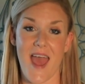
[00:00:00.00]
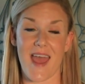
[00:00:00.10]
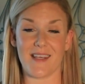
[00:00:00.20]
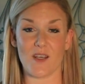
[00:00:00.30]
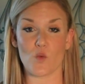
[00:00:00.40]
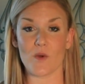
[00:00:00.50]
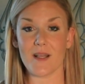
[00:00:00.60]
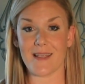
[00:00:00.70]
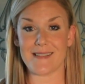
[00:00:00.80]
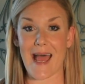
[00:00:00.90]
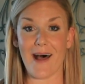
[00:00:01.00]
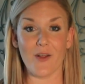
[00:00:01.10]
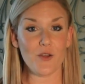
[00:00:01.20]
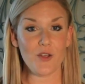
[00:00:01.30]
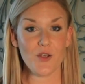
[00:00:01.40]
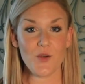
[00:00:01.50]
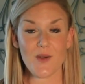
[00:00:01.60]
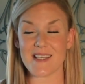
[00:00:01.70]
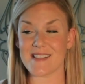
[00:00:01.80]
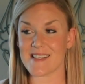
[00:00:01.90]
and can really tell you
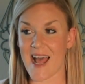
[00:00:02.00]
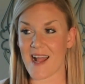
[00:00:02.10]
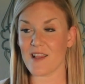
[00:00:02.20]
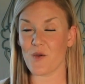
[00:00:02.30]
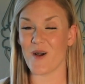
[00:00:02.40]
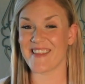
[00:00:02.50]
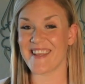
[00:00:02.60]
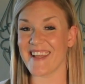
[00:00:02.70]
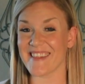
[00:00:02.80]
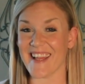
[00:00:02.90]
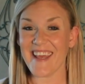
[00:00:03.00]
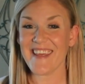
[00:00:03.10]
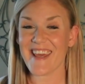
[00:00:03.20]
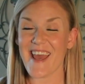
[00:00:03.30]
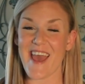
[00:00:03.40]
exactly what they like